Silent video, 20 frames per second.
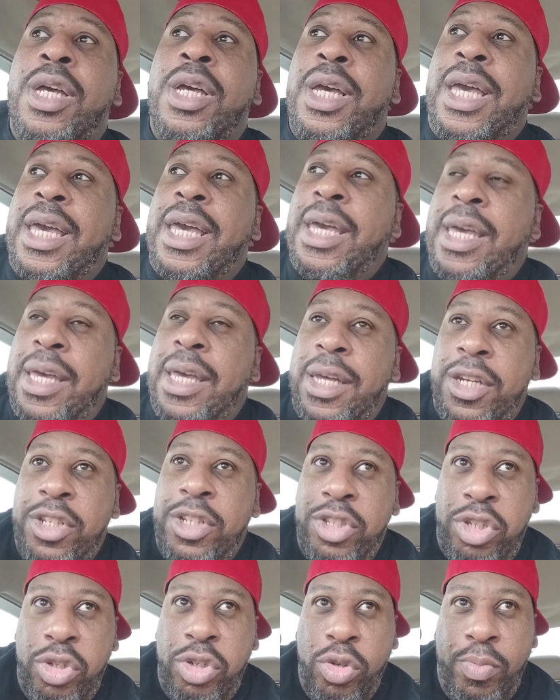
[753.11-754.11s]
and
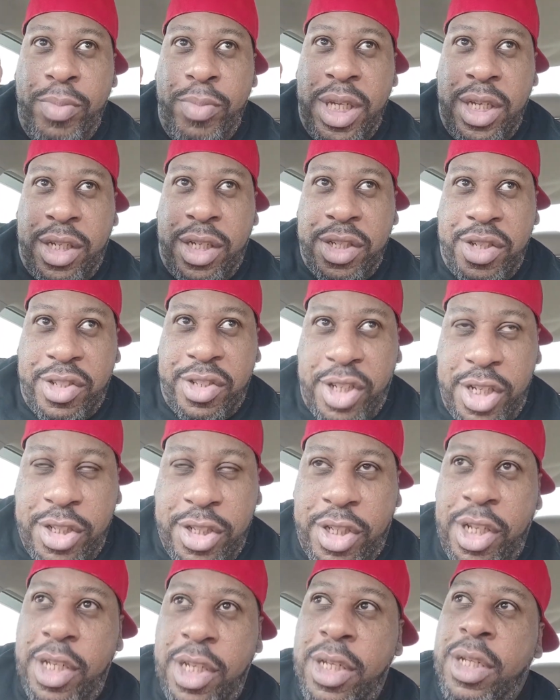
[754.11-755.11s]
you be
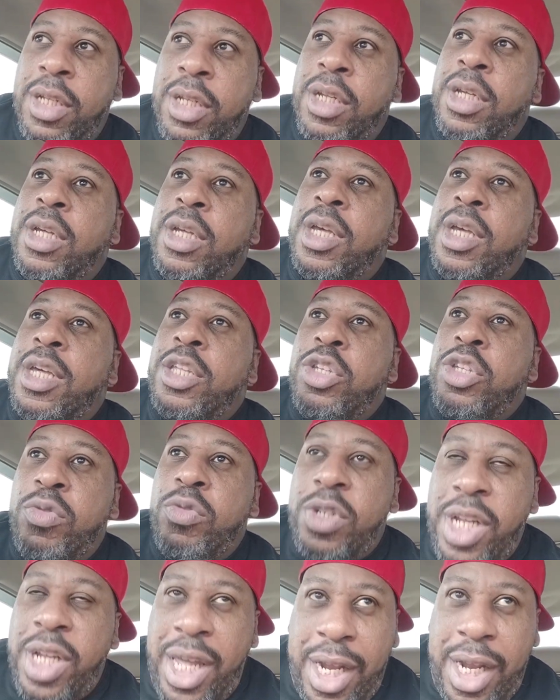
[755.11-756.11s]
consistent and you
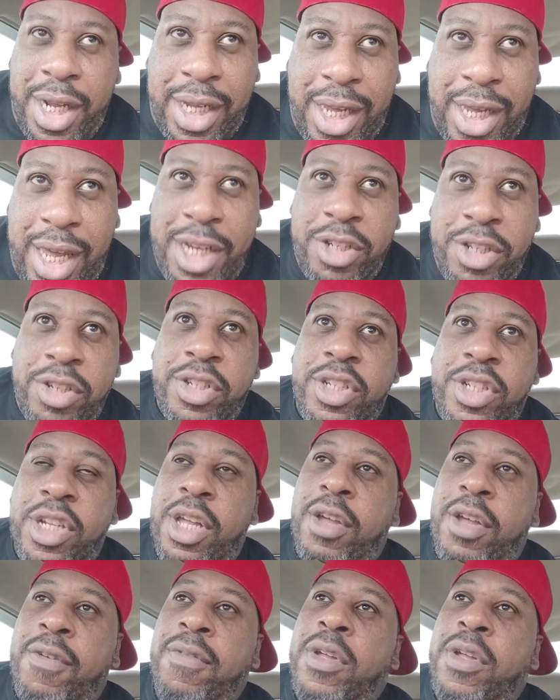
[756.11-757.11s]
dedicate
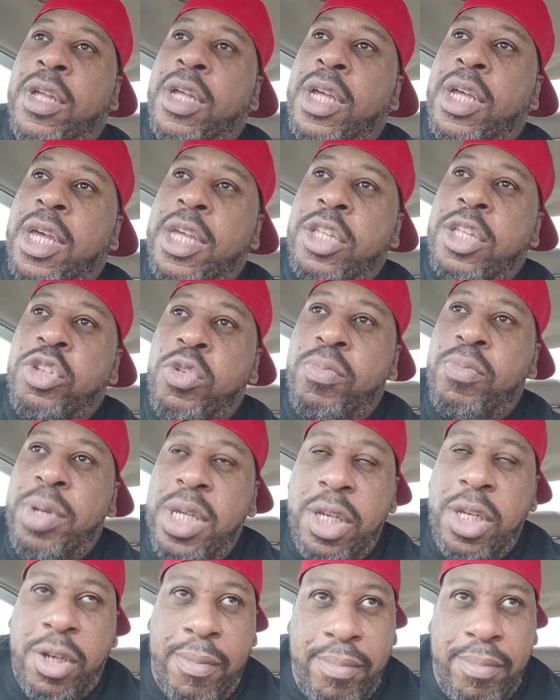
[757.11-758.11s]
yourself and you be
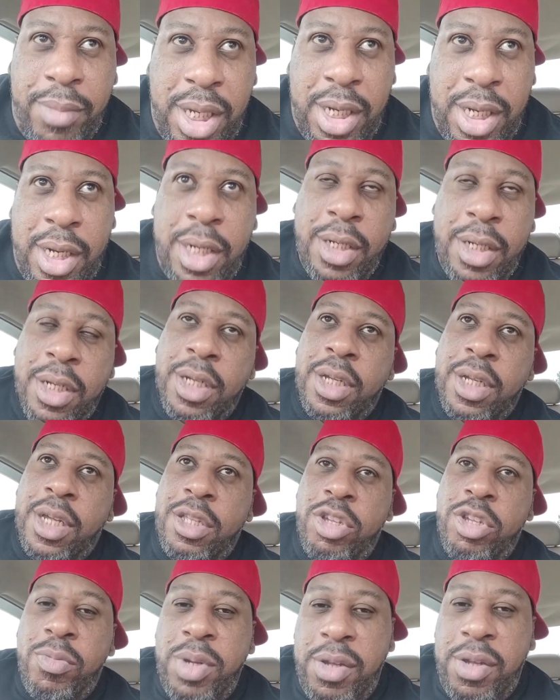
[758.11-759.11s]
committed and
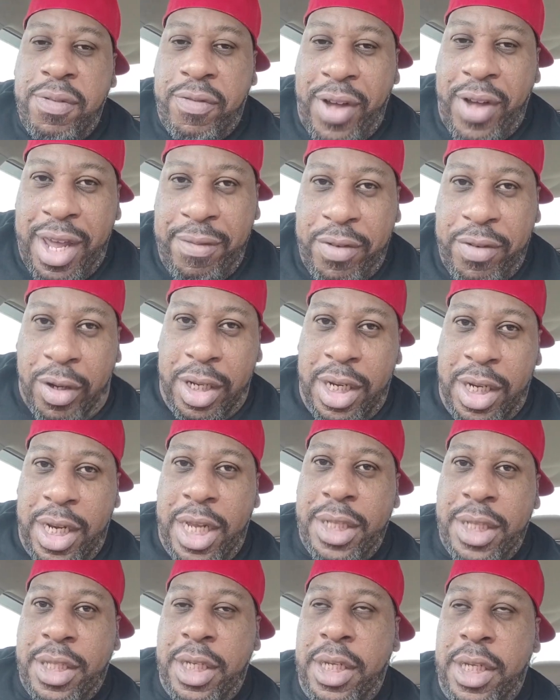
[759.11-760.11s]
you be faithful in
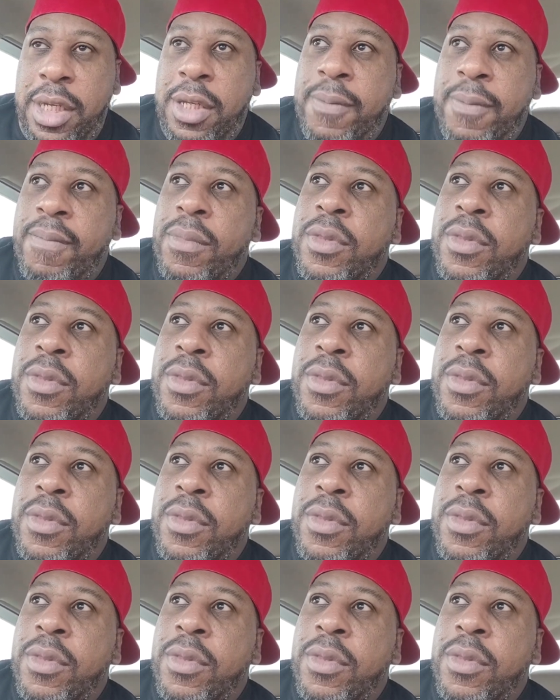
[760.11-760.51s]
that thing,